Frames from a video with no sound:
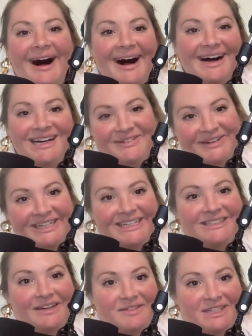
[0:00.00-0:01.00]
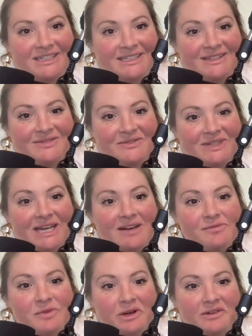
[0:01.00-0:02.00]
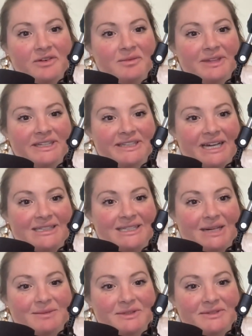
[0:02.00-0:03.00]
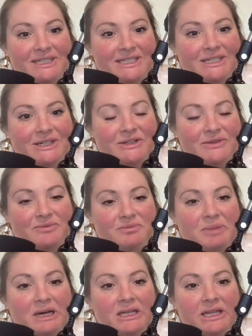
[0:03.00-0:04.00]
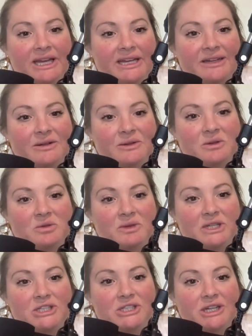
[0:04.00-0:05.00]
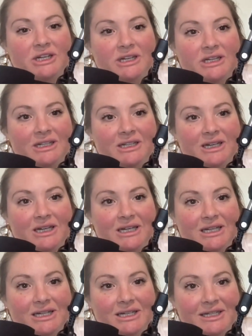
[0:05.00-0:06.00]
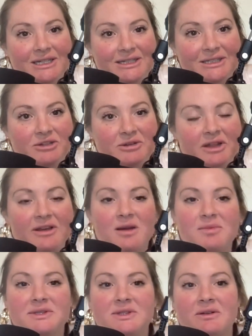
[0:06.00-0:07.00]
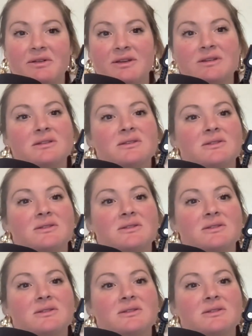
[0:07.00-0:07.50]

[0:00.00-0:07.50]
I freaking love these. We have more from like last time to read too, but like we should do another episode on this.